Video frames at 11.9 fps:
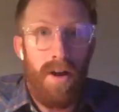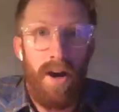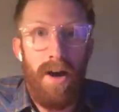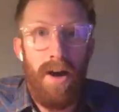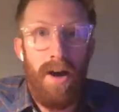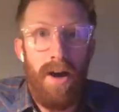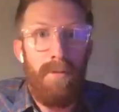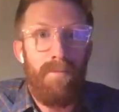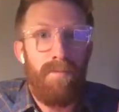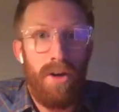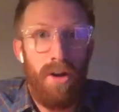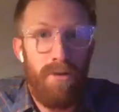you
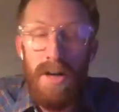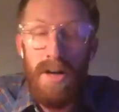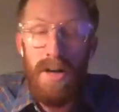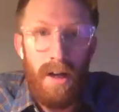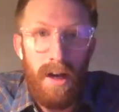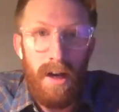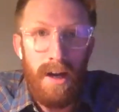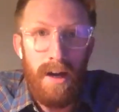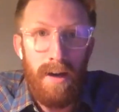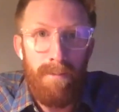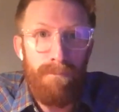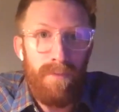know,
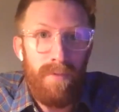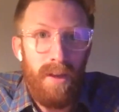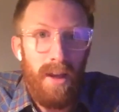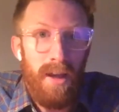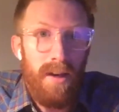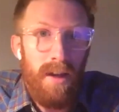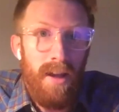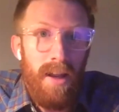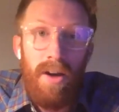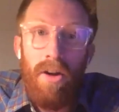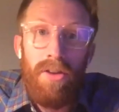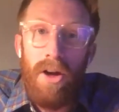
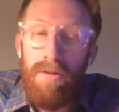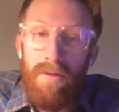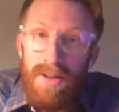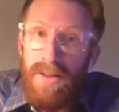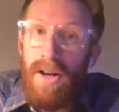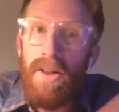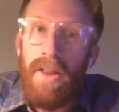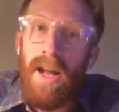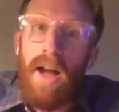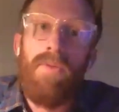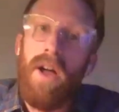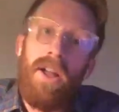and all the unrest there.
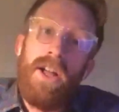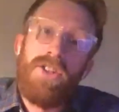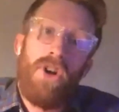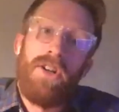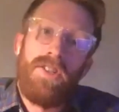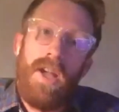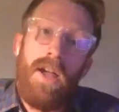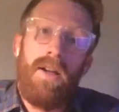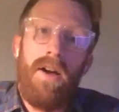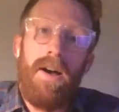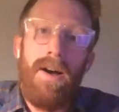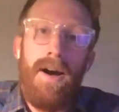Like, it's hard to say.
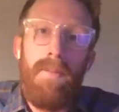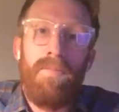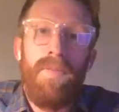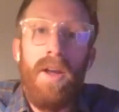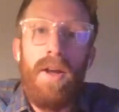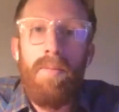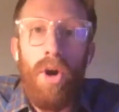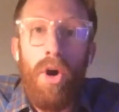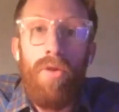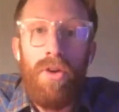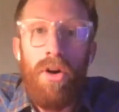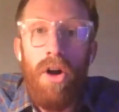But
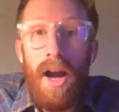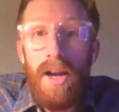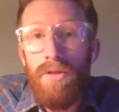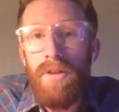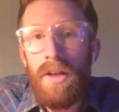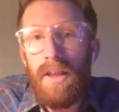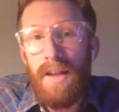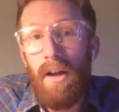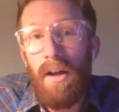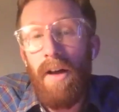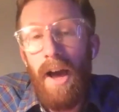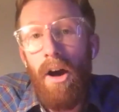overall, I do think that
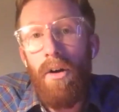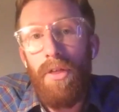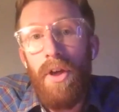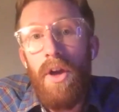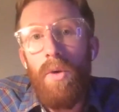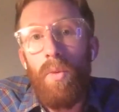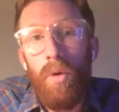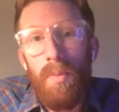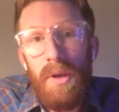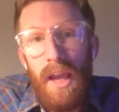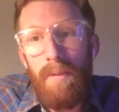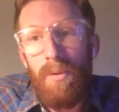telehealth will
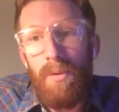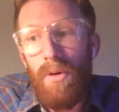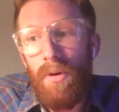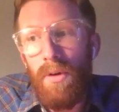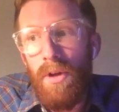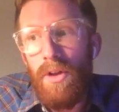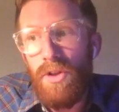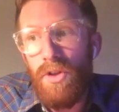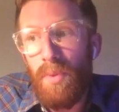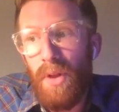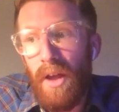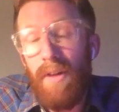be able to
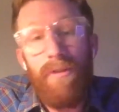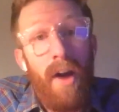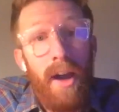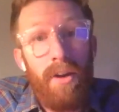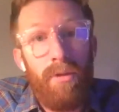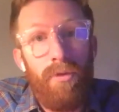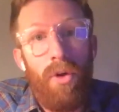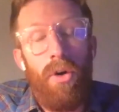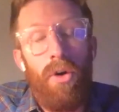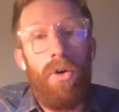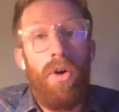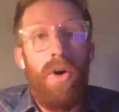play a vital
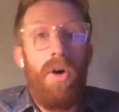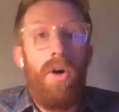role